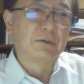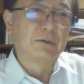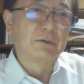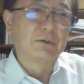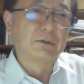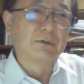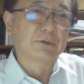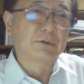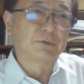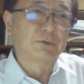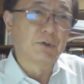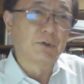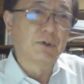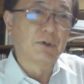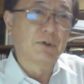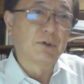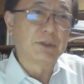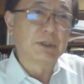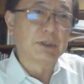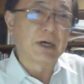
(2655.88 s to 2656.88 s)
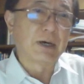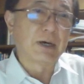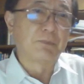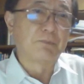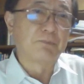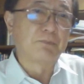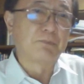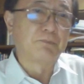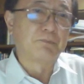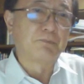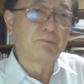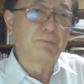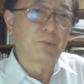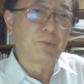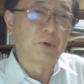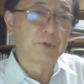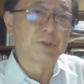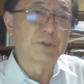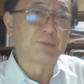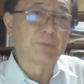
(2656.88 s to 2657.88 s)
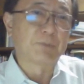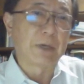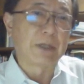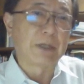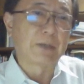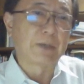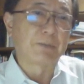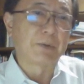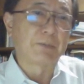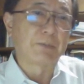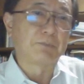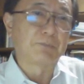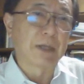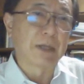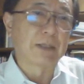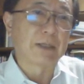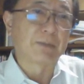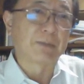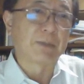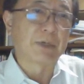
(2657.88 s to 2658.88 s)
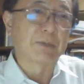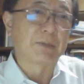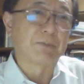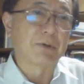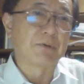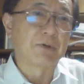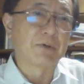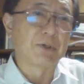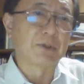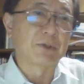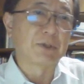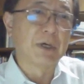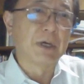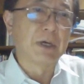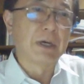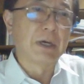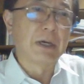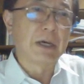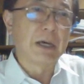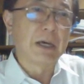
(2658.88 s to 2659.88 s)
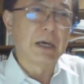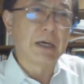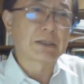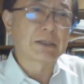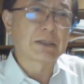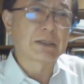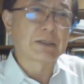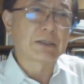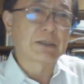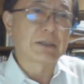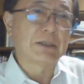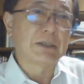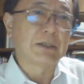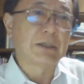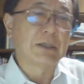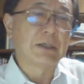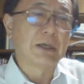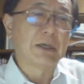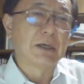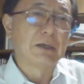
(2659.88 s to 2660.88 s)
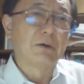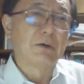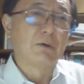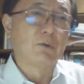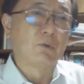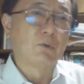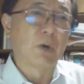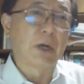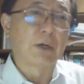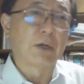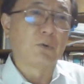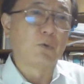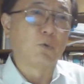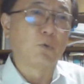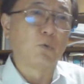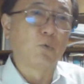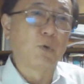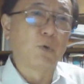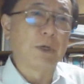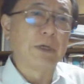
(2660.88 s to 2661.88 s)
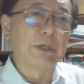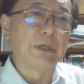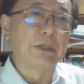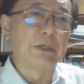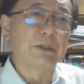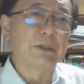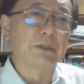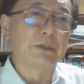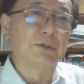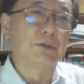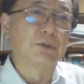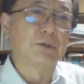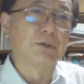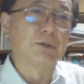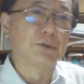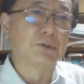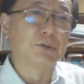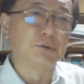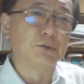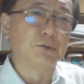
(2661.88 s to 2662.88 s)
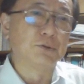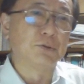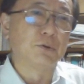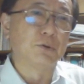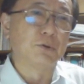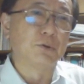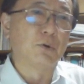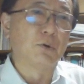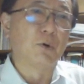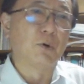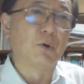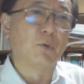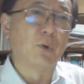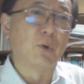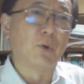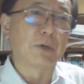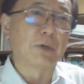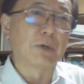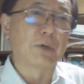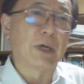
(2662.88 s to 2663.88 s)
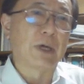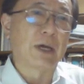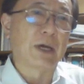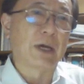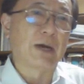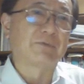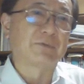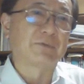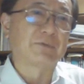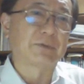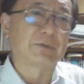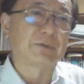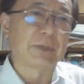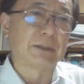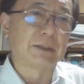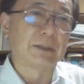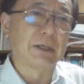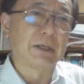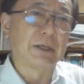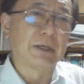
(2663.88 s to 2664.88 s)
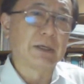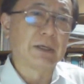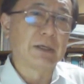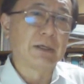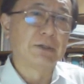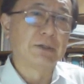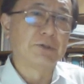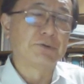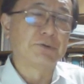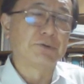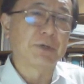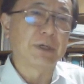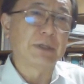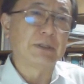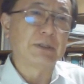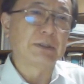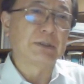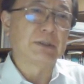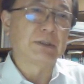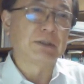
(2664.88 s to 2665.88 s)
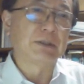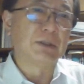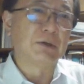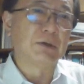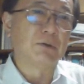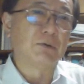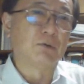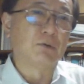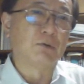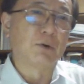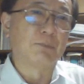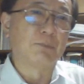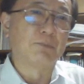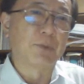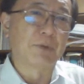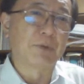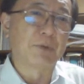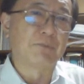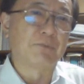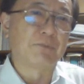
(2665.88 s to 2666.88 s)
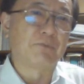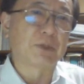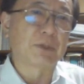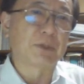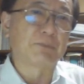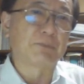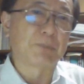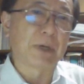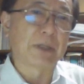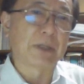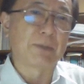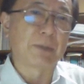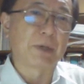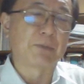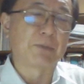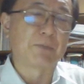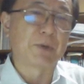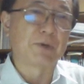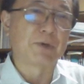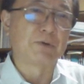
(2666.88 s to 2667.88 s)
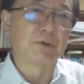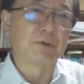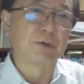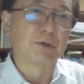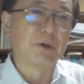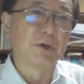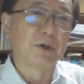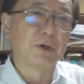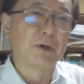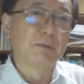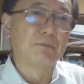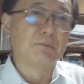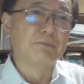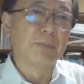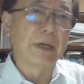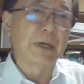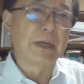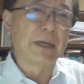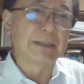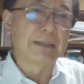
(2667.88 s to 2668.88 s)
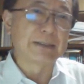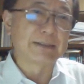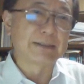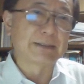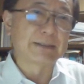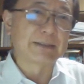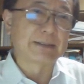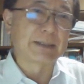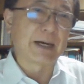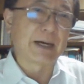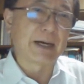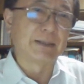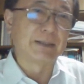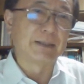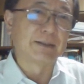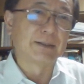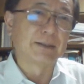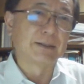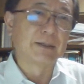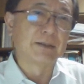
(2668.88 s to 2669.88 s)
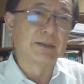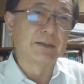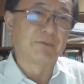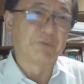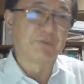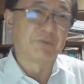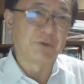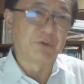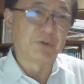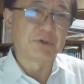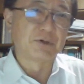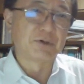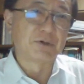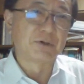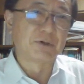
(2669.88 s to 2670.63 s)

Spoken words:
toward the post-pandemic period, actually what we do or what we have done during or before the pandemic period may decide the future